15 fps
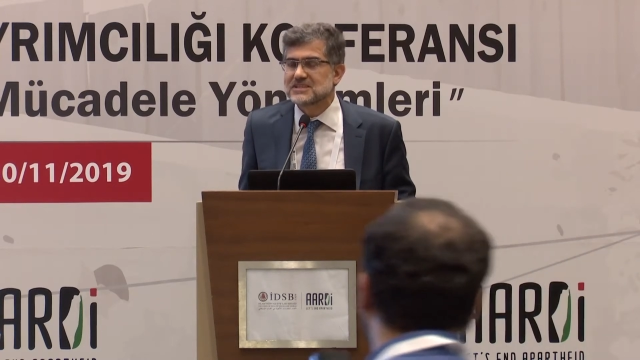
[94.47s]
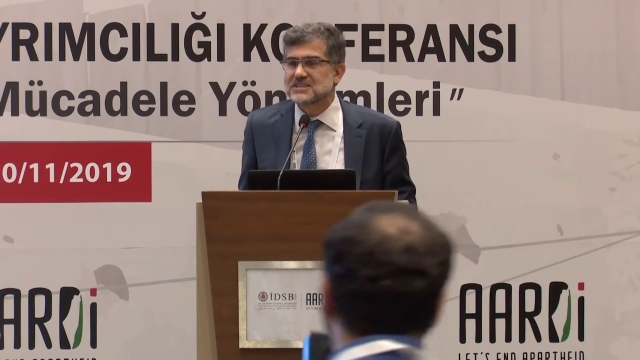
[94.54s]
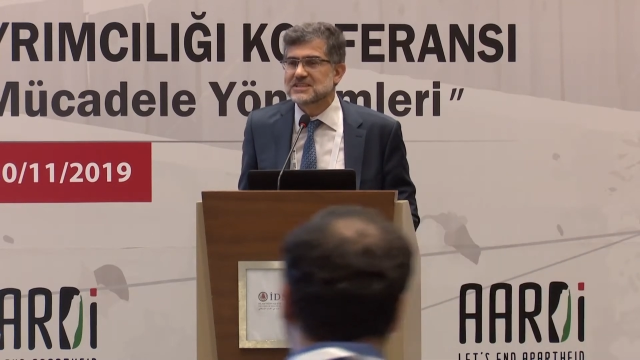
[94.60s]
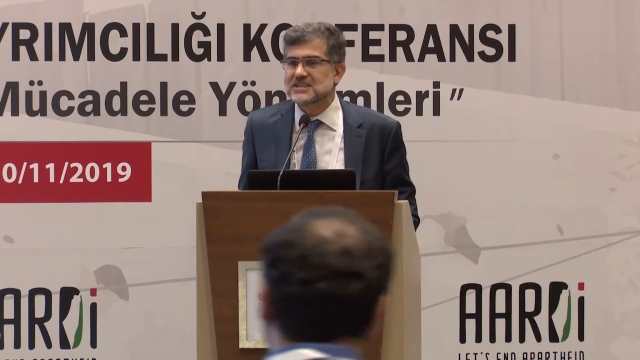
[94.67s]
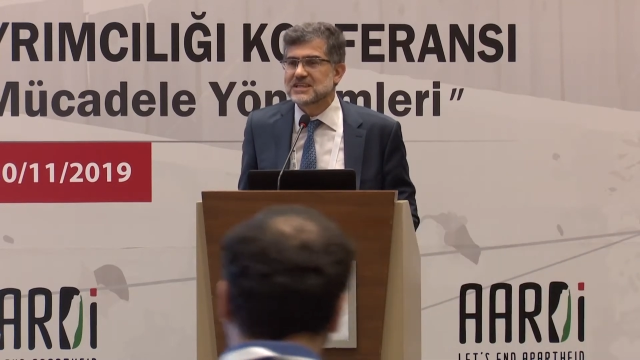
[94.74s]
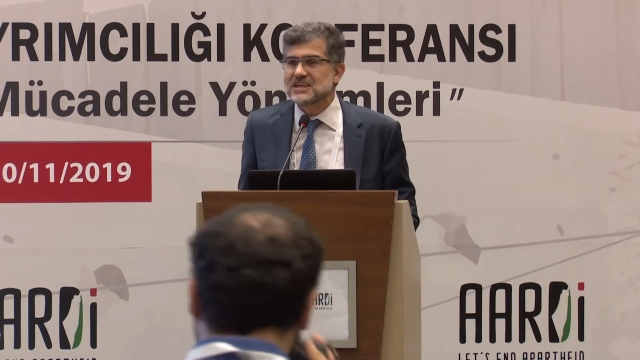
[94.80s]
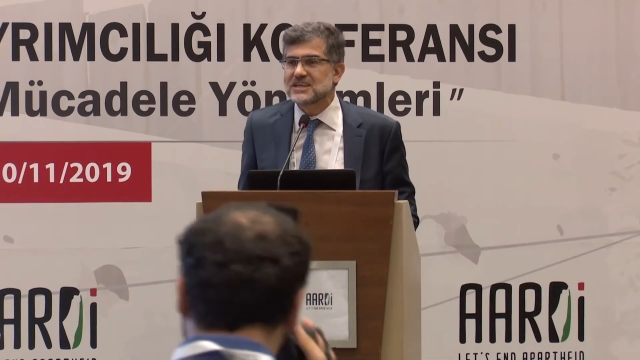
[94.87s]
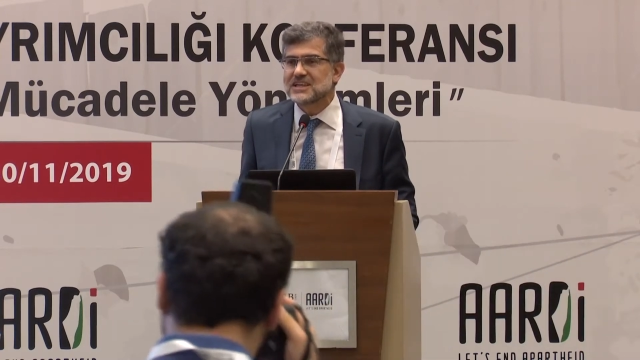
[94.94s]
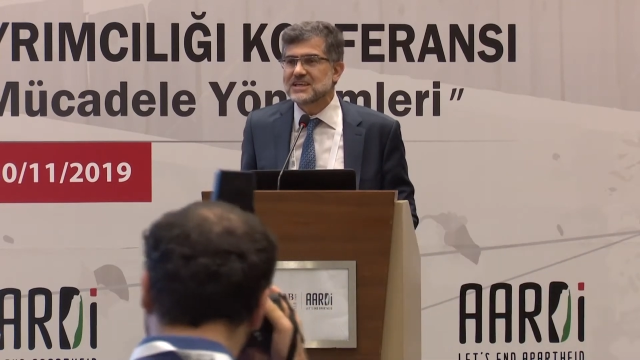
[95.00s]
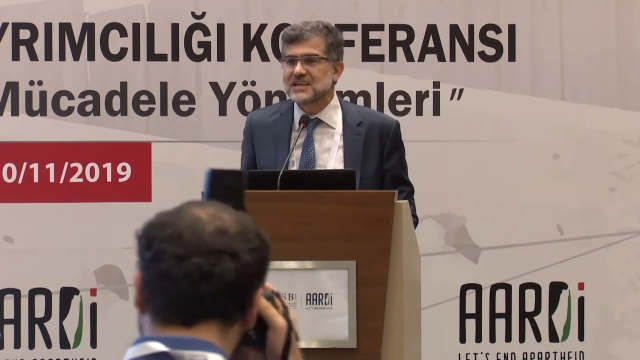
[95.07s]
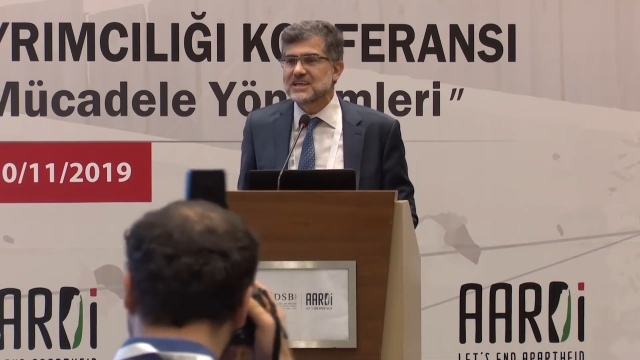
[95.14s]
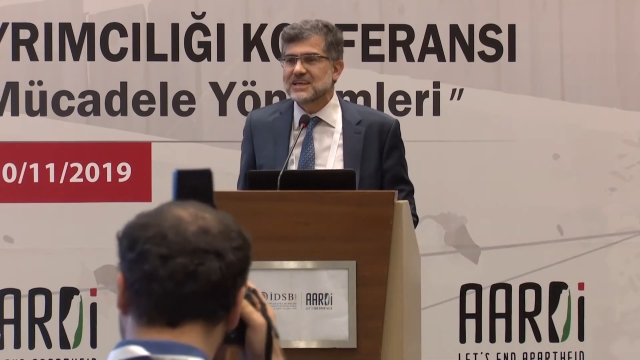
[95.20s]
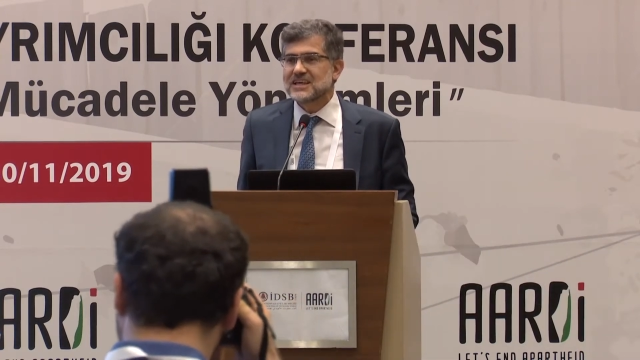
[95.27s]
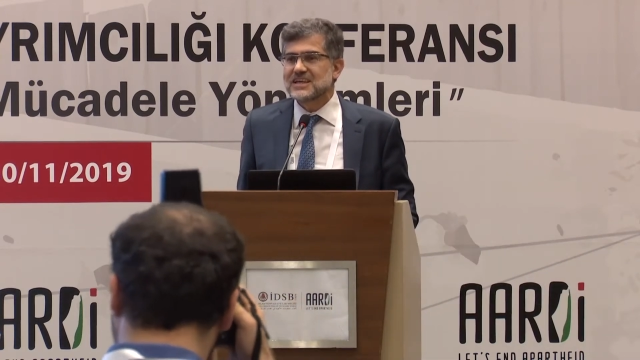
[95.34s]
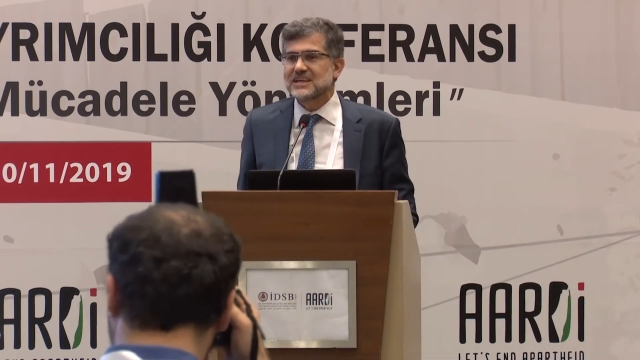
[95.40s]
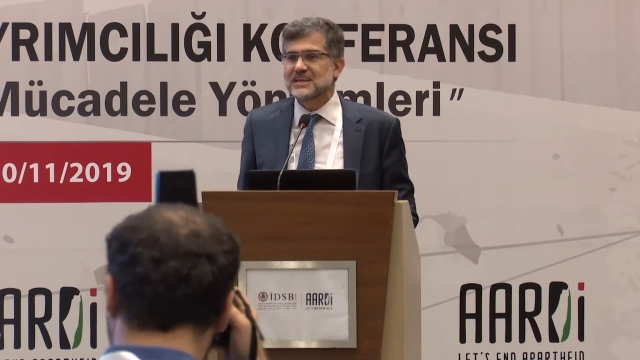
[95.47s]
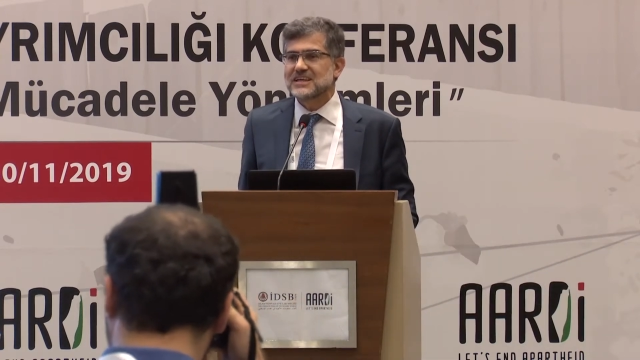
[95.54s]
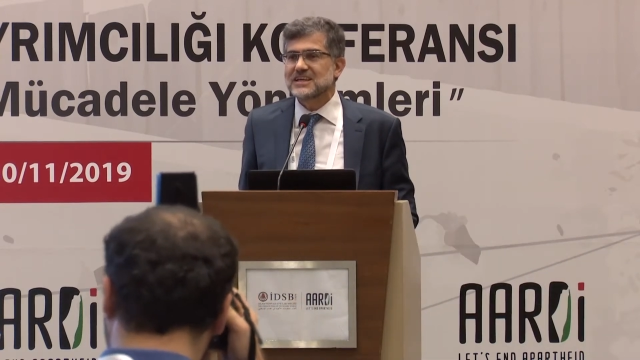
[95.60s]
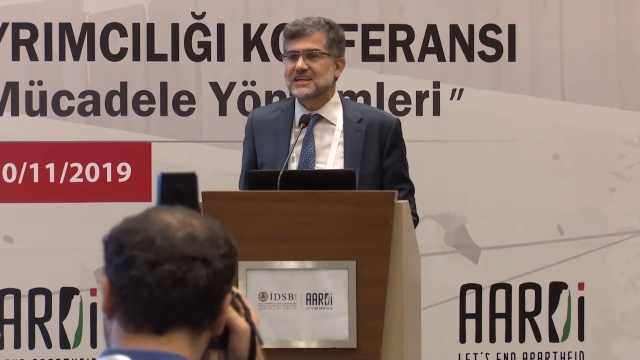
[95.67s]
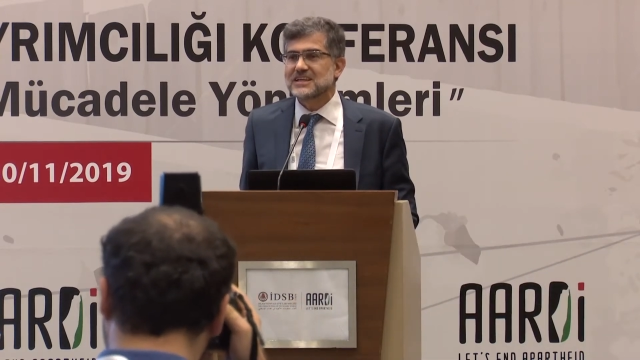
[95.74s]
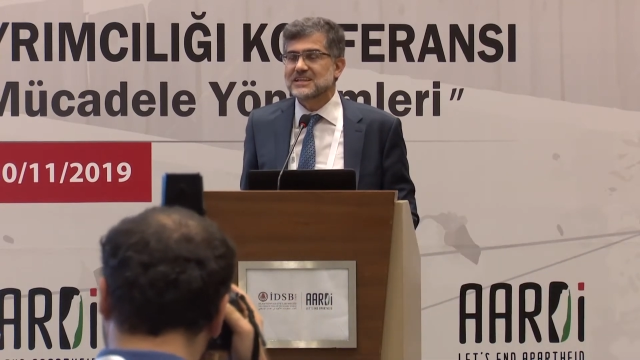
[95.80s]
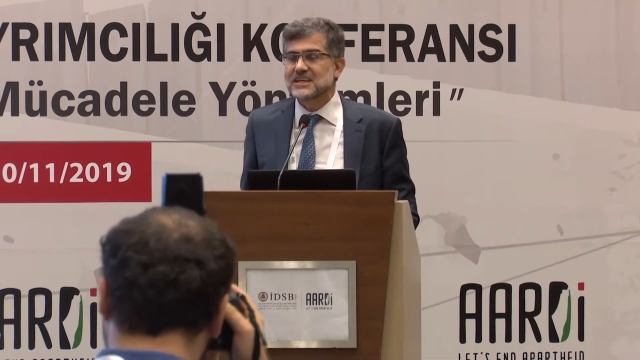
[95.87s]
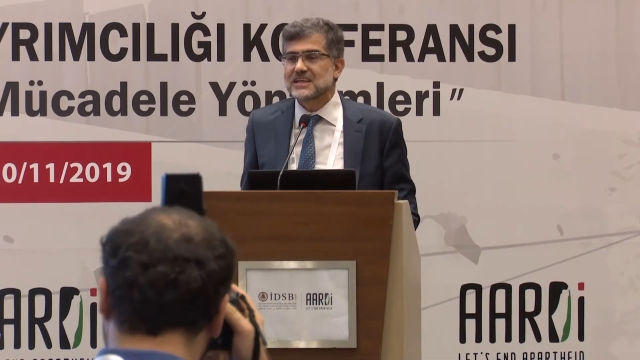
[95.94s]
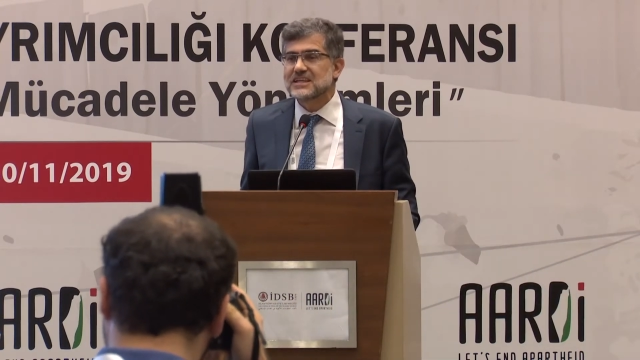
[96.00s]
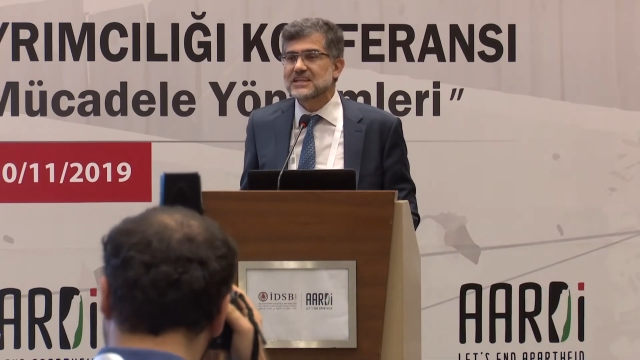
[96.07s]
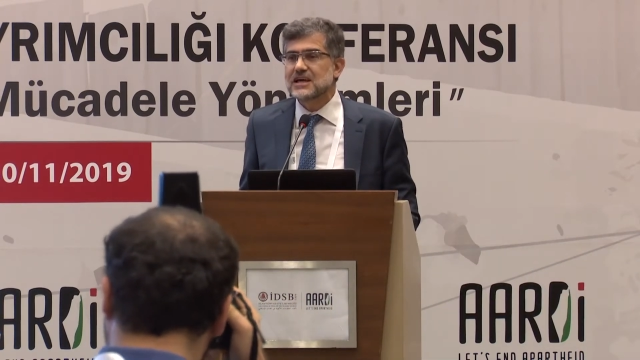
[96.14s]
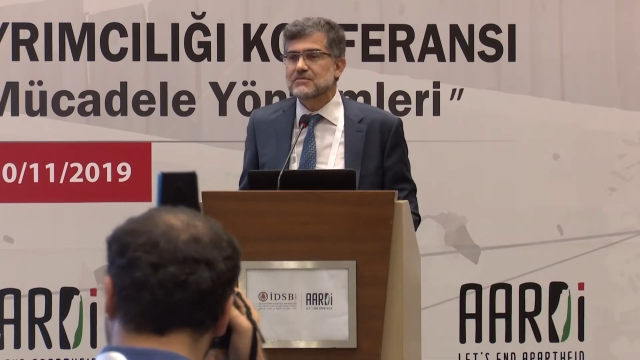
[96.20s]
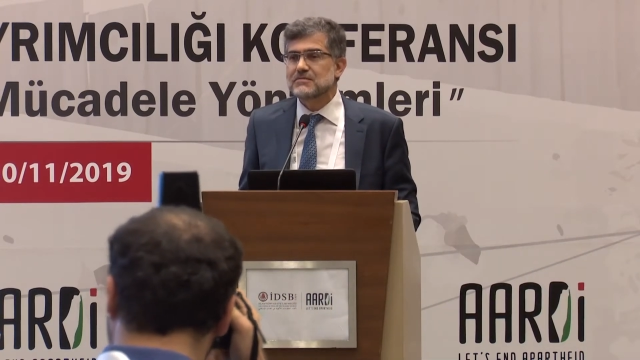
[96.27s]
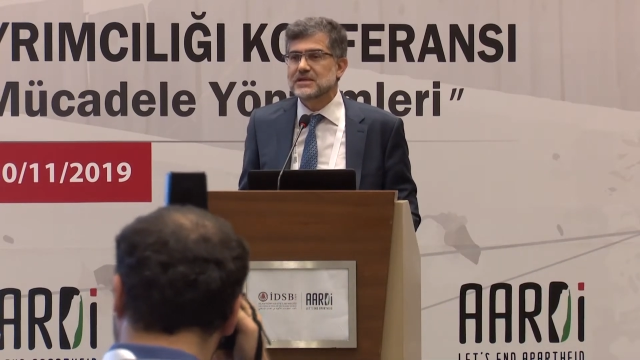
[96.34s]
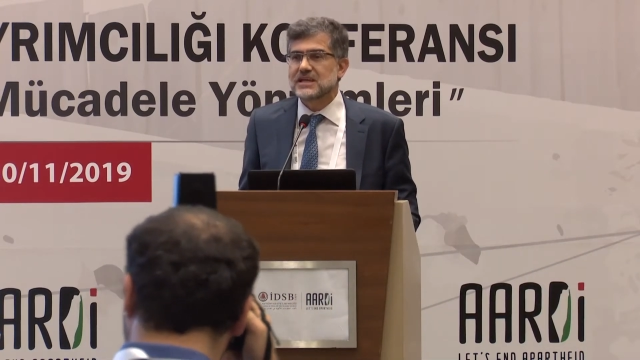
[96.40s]
not just to
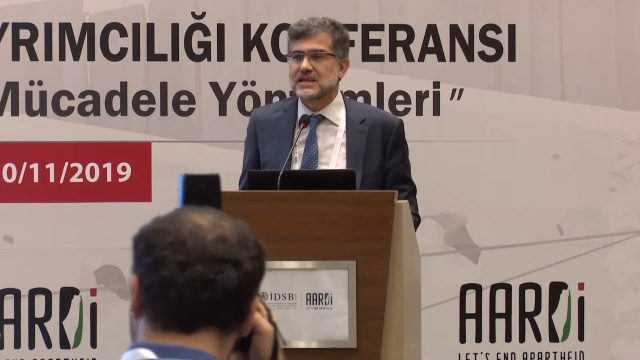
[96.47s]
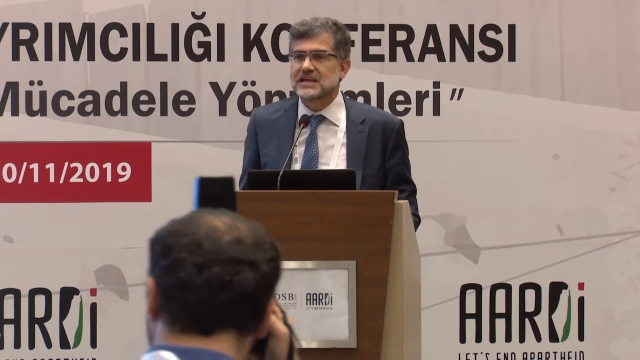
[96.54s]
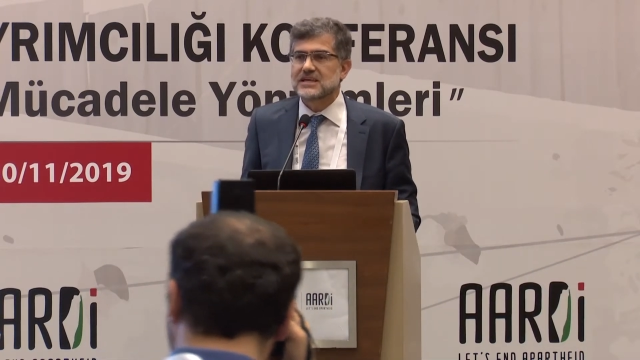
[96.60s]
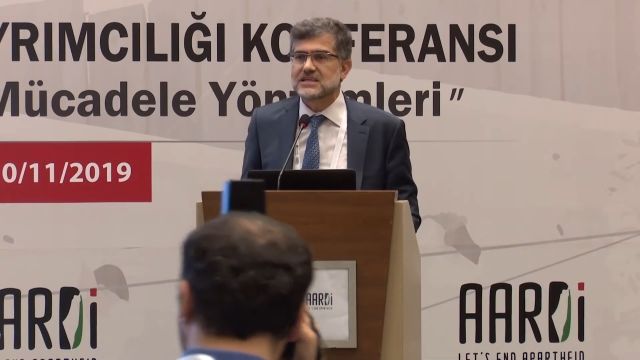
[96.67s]
get